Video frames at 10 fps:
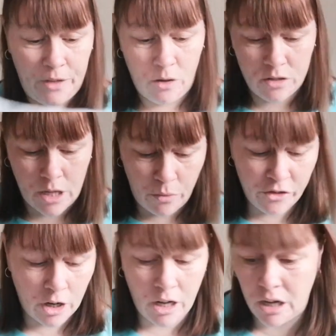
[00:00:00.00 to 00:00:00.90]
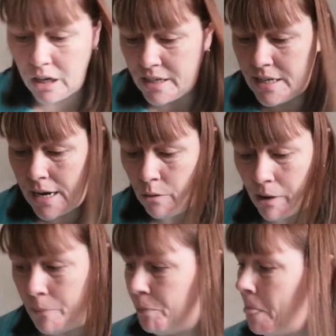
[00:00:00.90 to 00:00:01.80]
It looks like we've got it highlighted
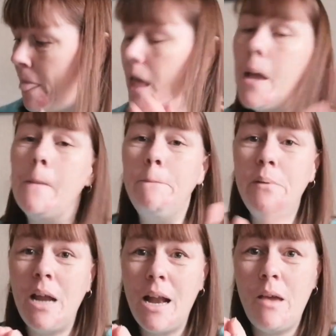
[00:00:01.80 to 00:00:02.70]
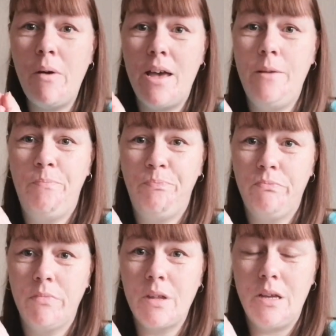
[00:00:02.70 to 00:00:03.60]
anyway. But anyway,
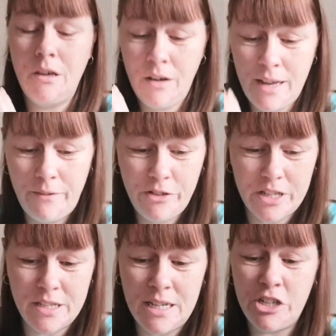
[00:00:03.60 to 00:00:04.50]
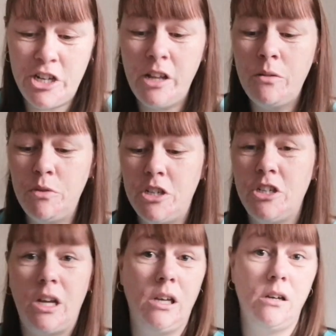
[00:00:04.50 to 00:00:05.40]
you're here for the stitching,
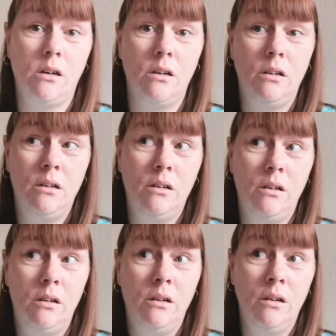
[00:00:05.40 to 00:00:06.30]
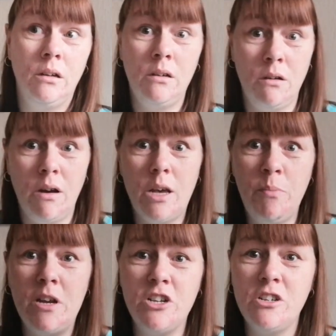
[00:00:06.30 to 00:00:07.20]
which I got quite
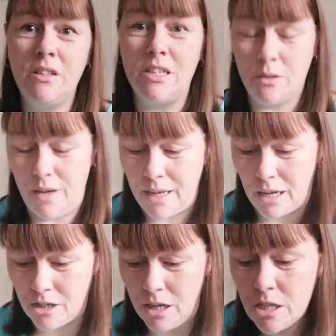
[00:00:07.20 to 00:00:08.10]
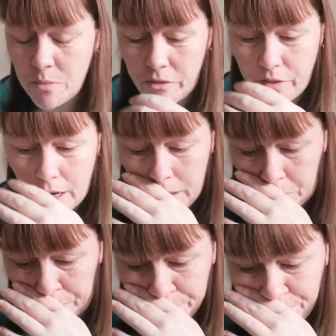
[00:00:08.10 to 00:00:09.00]
a bit done this week, actually, to be fair.